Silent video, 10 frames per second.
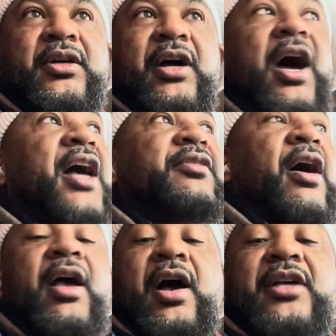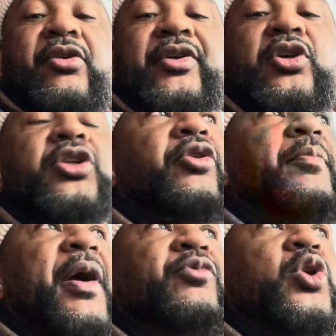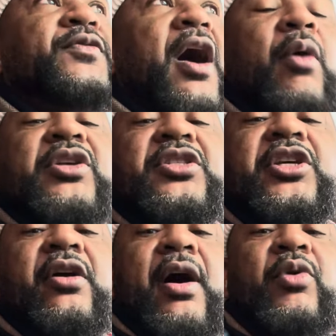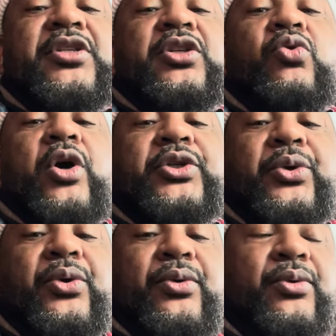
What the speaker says: And as a result, you rip off those. So I was there, I was in court too.